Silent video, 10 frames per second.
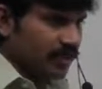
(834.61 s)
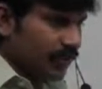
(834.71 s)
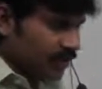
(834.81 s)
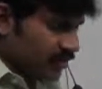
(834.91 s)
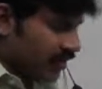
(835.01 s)

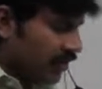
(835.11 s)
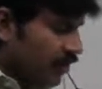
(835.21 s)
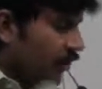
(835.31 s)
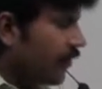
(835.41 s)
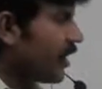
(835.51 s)
Okay, this is
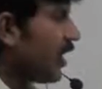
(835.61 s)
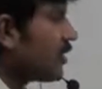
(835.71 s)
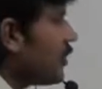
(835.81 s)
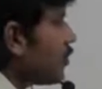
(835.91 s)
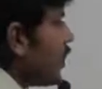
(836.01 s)
whether
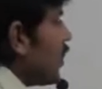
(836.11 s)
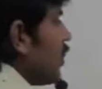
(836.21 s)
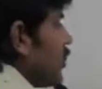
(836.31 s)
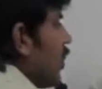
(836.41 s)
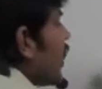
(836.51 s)
exception is
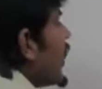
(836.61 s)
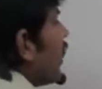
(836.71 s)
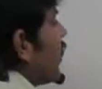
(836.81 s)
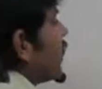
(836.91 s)
checked or